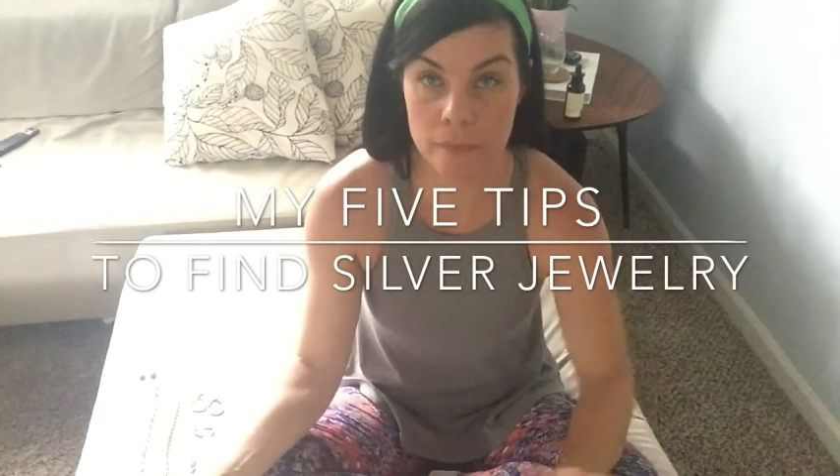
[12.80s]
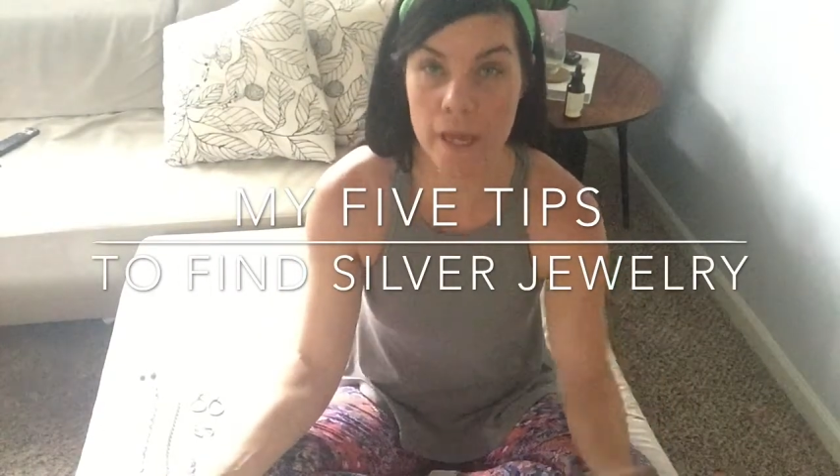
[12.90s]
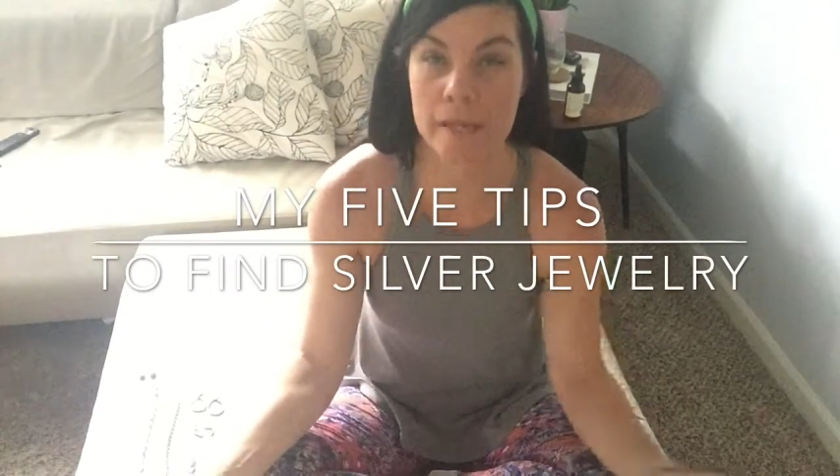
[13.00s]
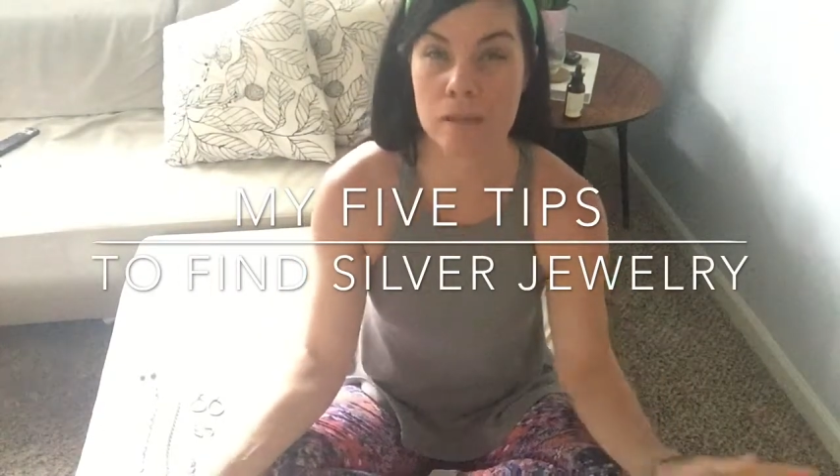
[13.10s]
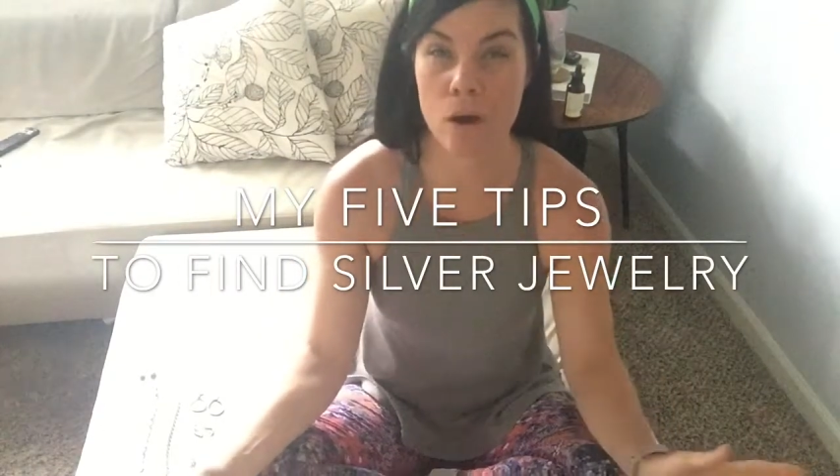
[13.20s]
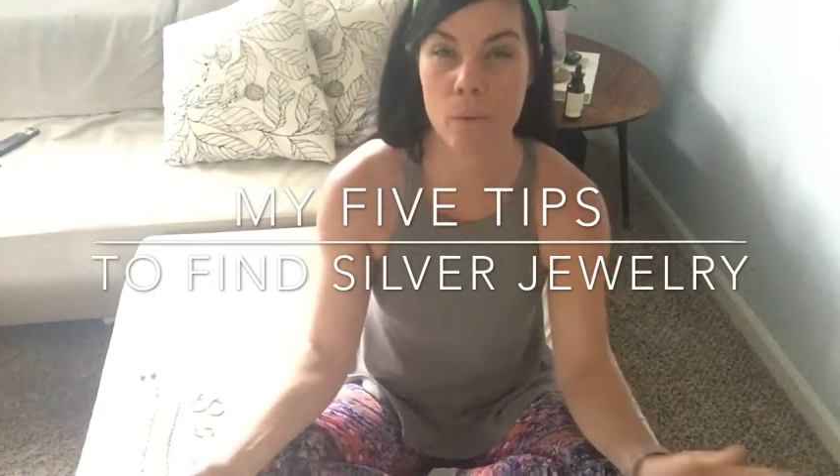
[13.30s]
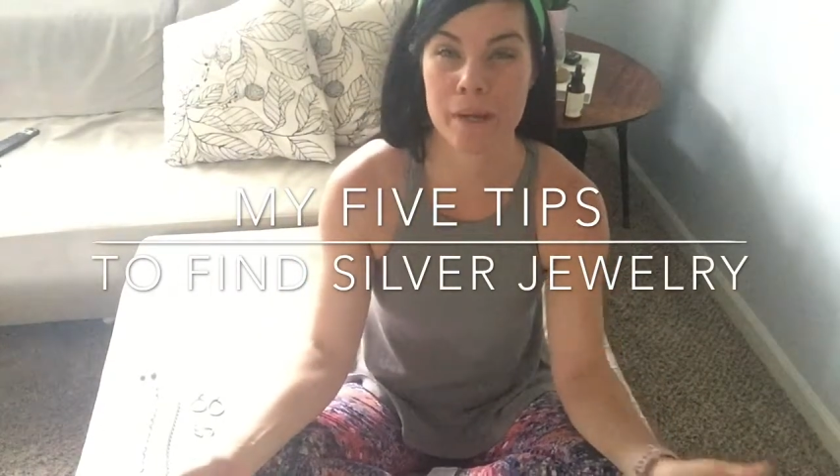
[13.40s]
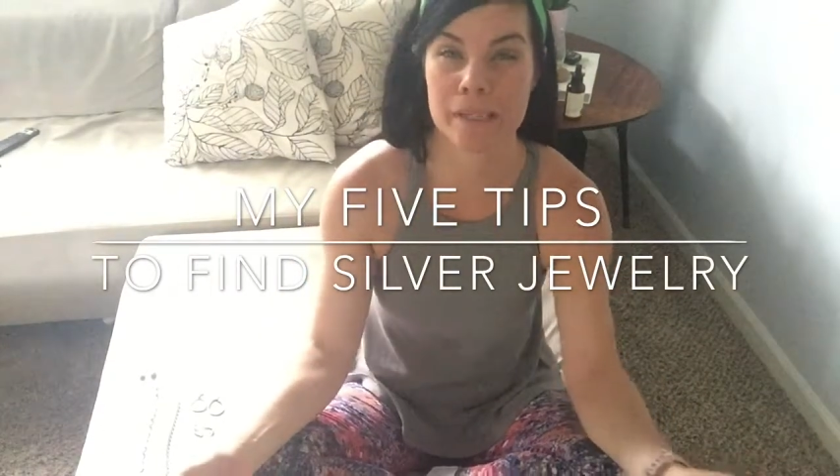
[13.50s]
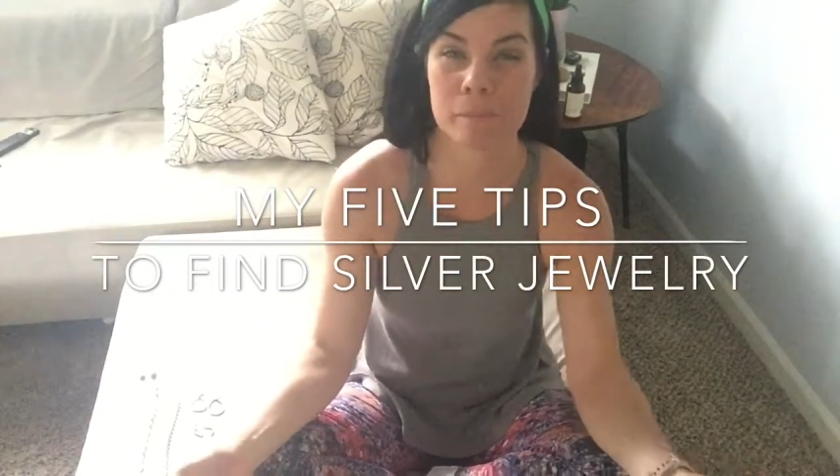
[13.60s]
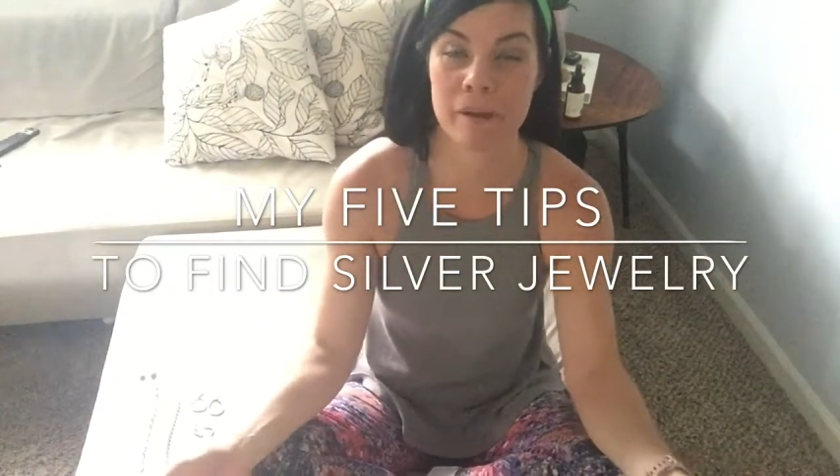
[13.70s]
as
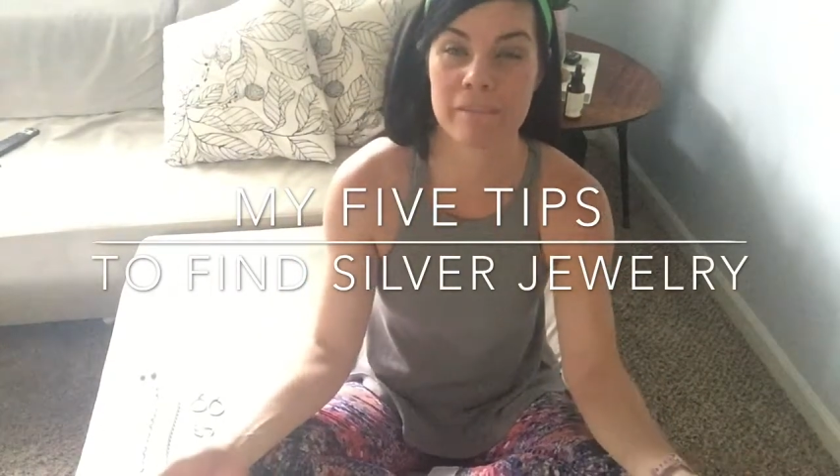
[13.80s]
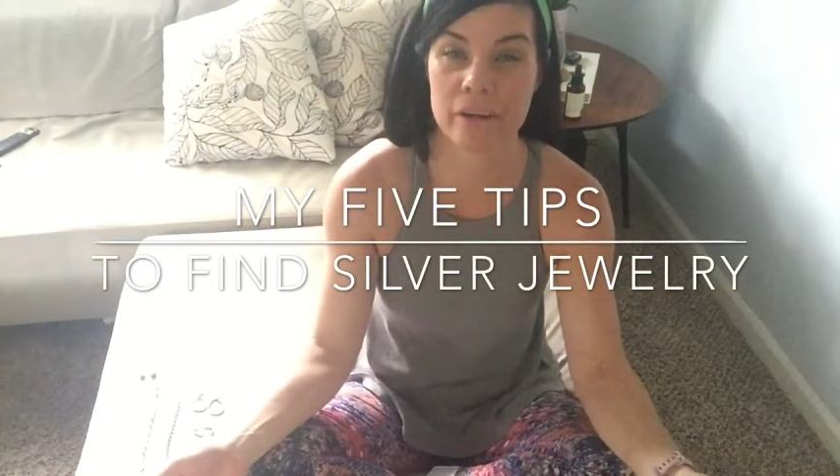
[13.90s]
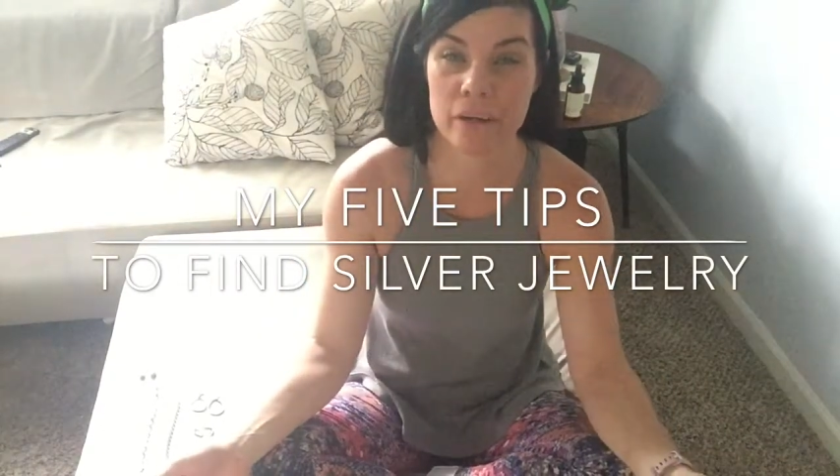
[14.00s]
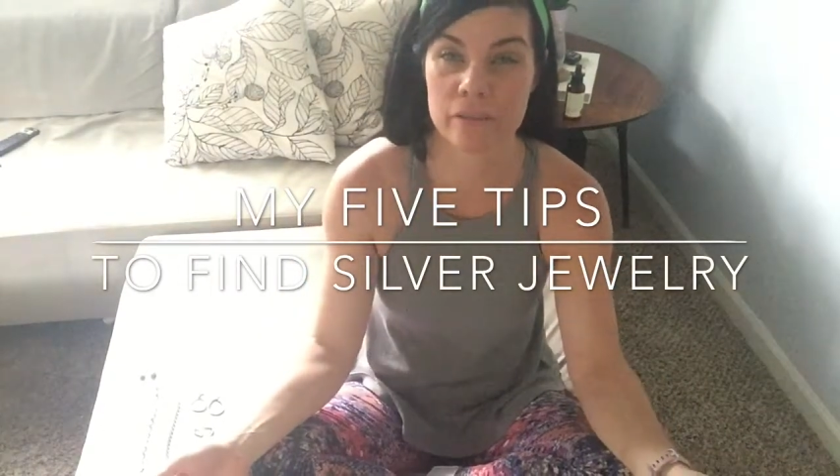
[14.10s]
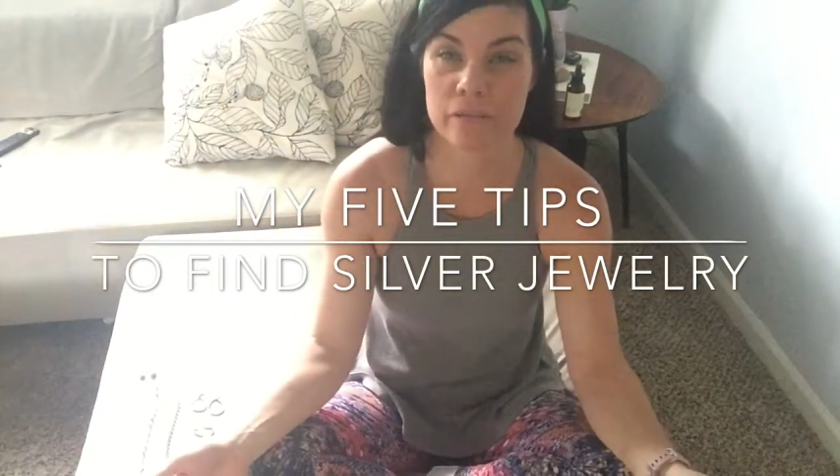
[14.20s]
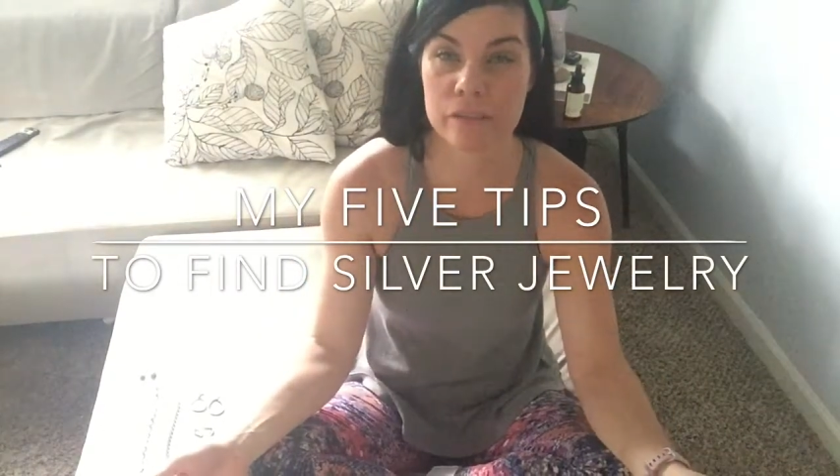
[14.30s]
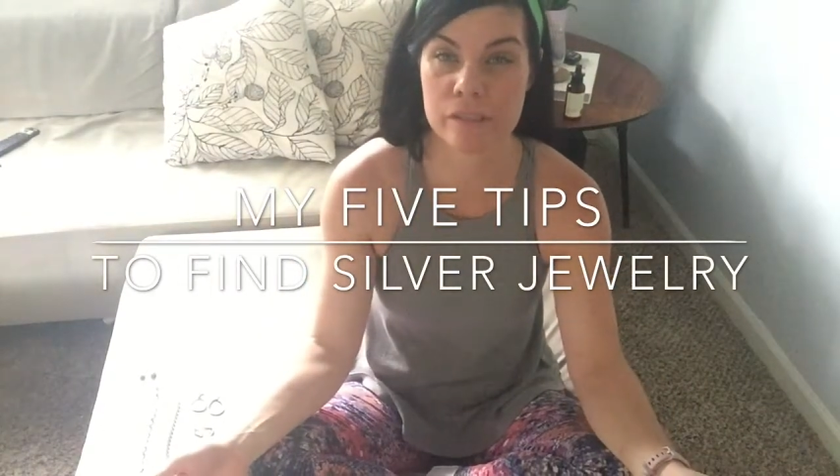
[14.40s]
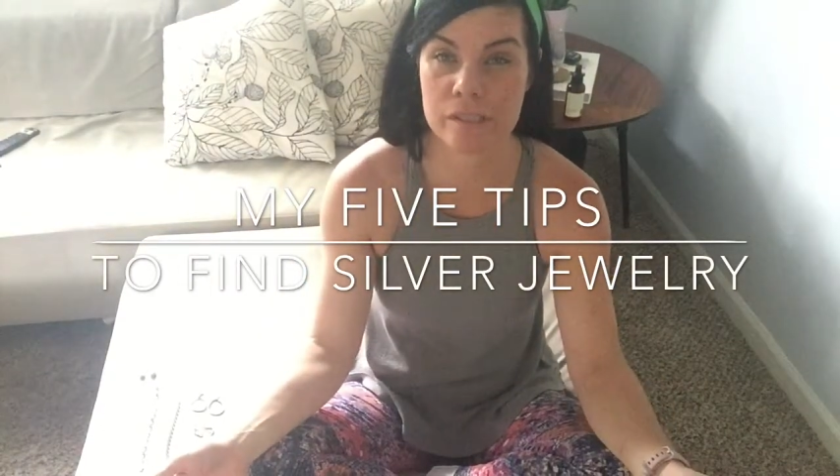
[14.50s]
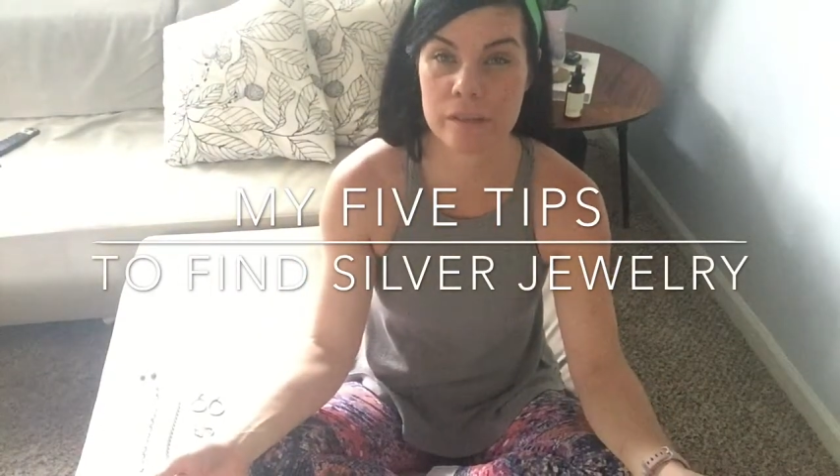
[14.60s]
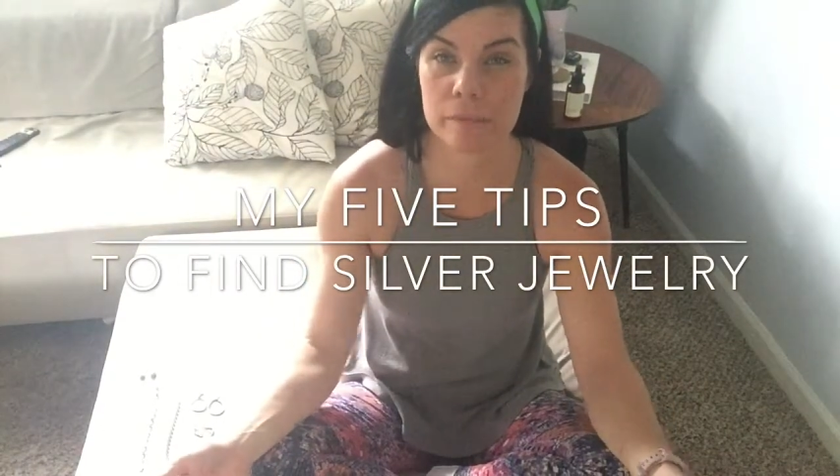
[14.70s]
always, my very
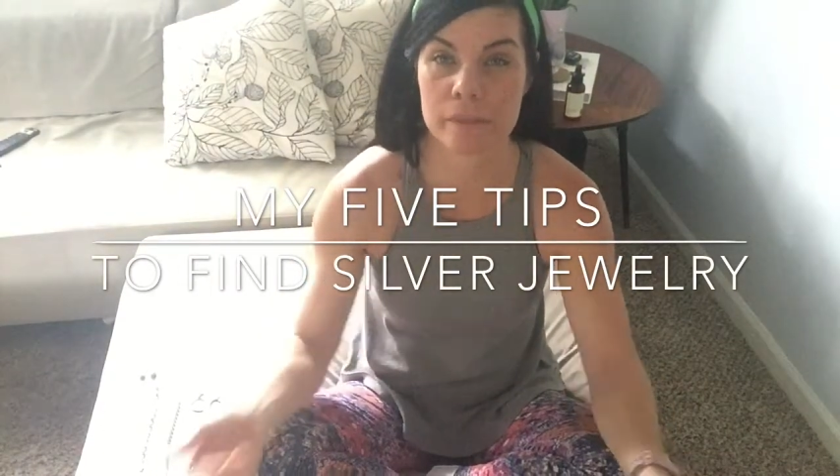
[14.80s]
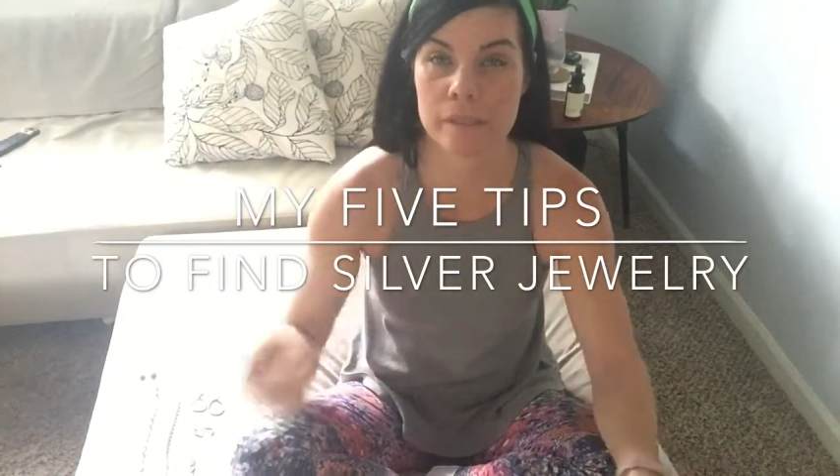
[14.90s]
first tip